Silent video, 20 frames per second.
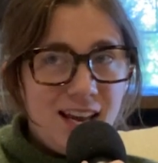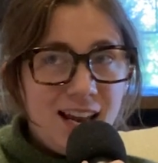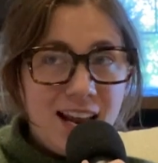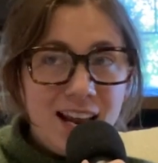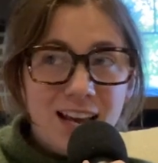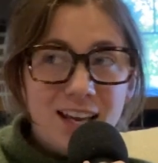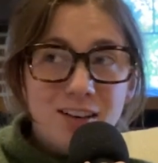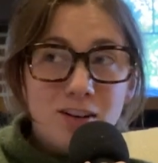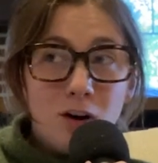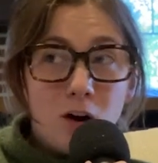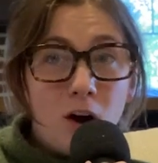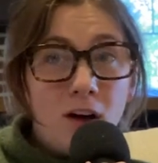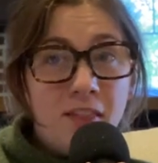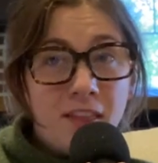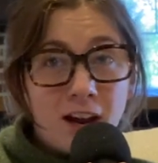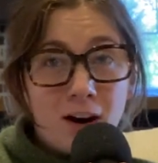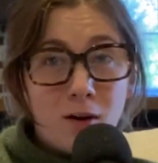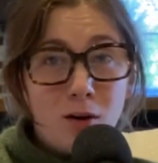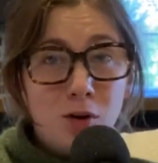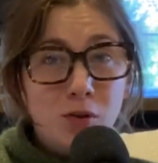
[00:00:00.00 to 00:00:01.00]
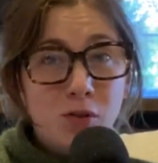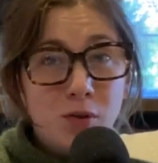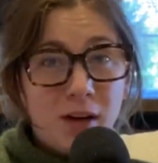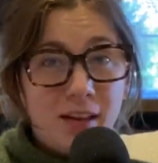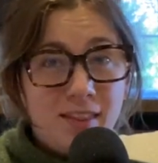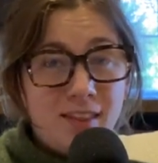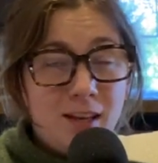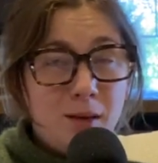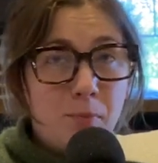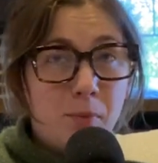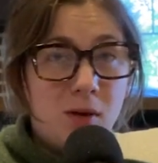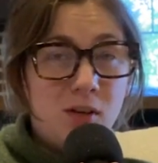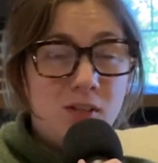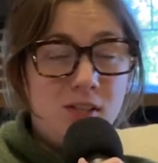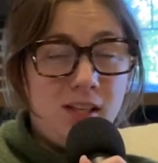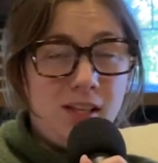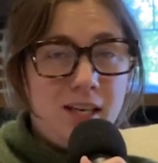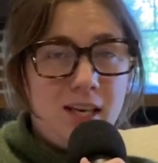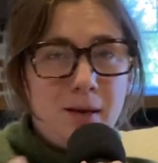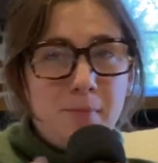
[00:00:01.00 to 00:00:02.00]
And that also I think
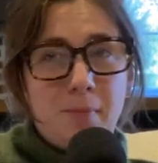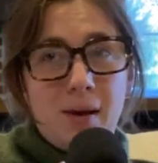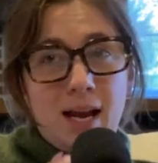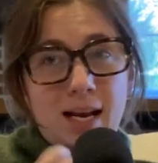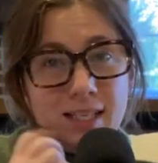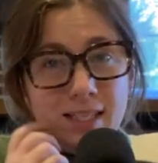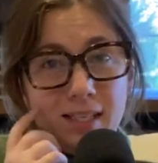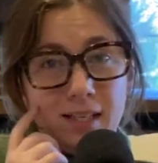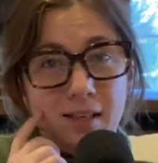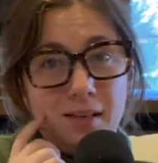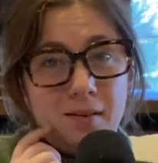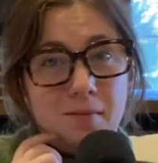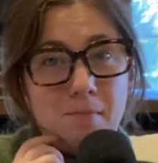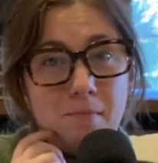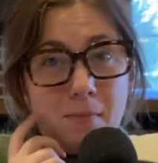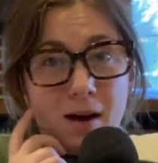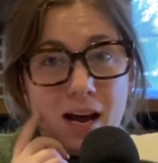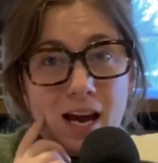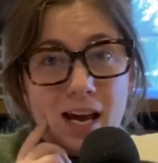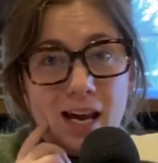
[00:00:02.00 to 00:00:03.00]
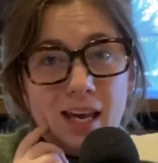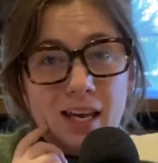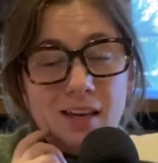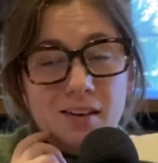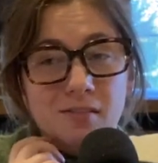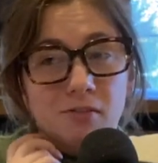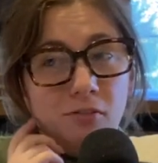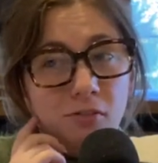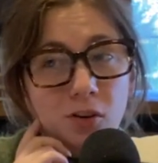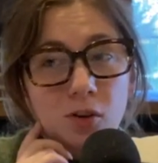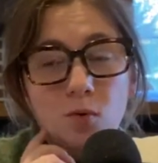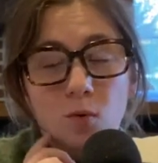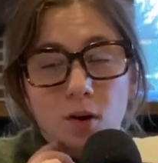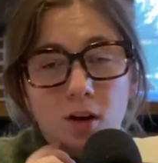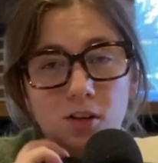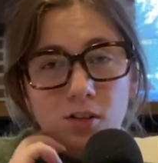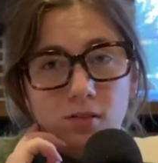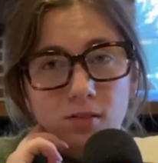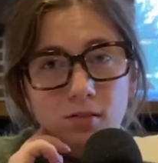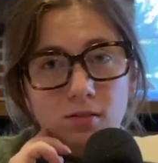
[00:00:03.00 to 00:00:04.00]
personally impacted my view
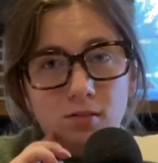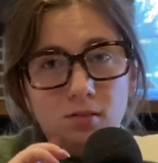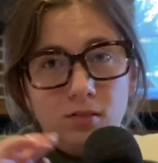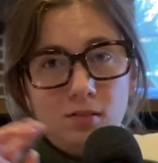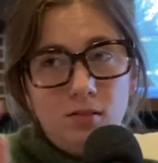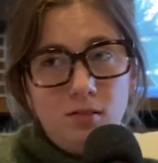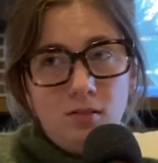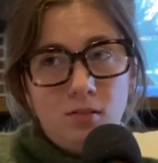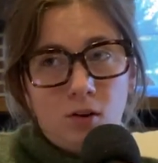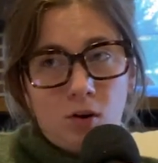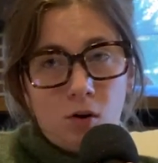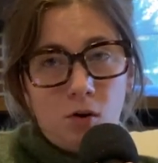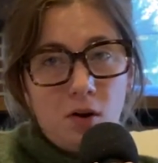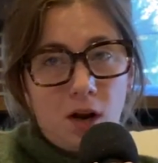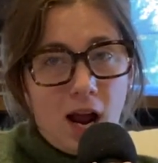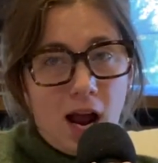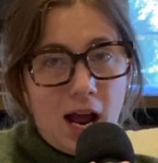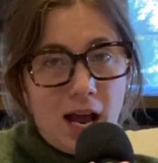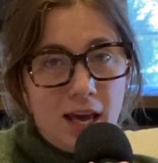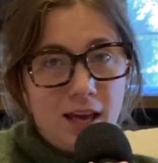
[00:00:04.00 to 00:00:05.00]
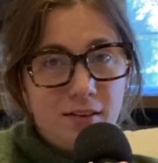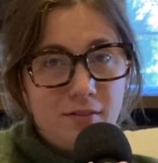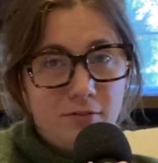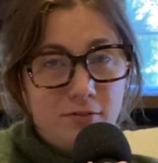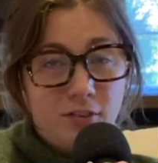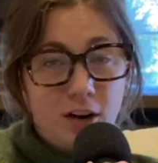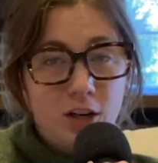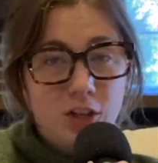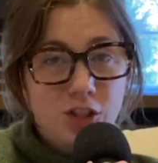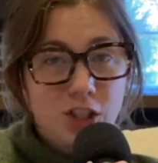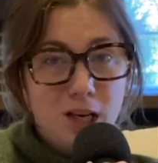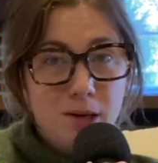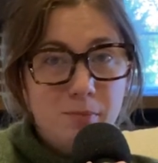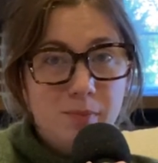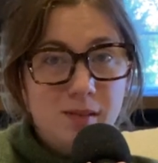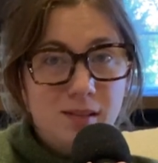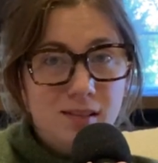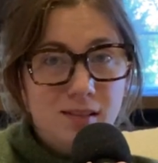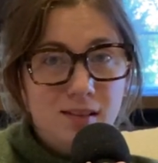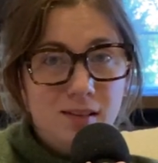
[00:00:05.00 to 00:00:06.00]
on girl guy
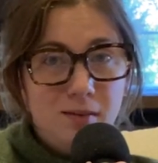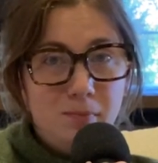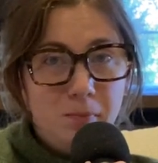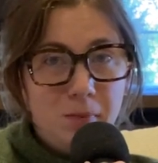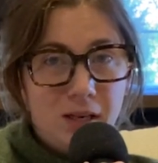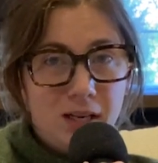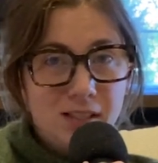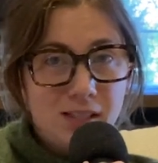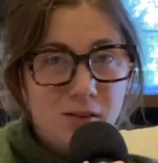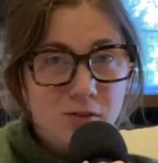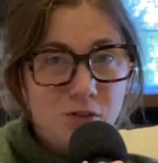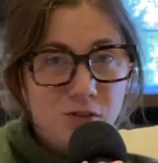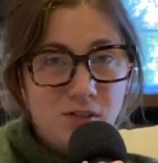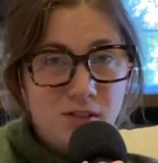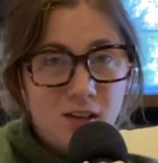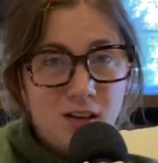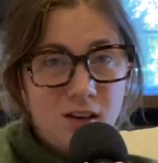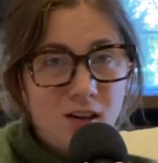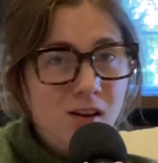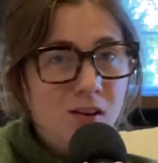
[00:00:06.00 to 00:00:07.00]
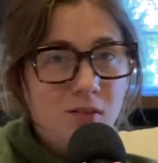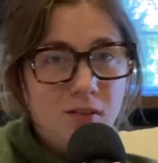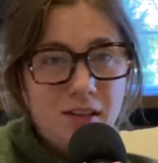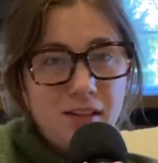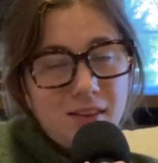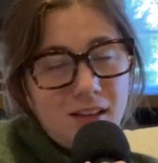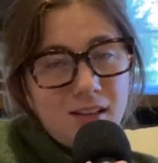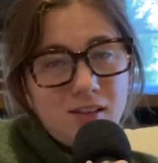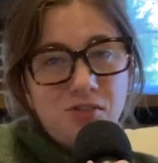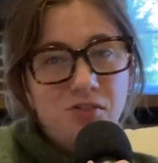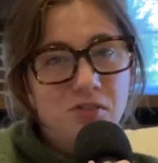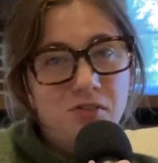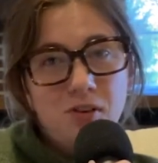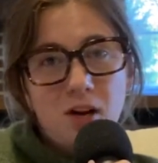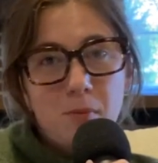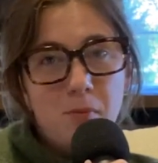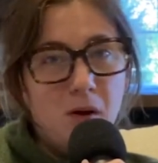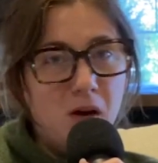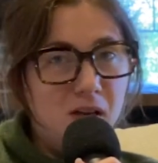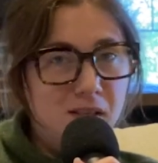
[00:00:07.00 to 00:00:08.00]
friendships, because I was just like, oh, like that's just
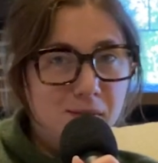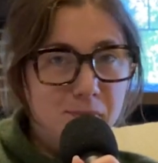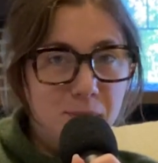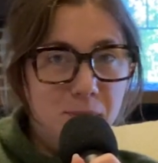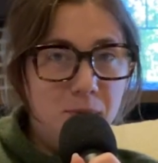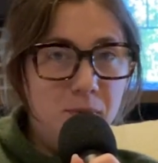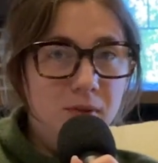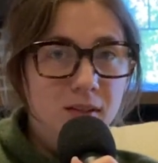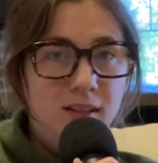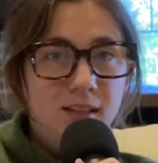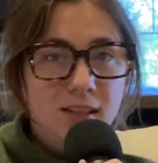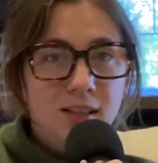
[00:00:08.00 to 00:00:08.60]
not possible,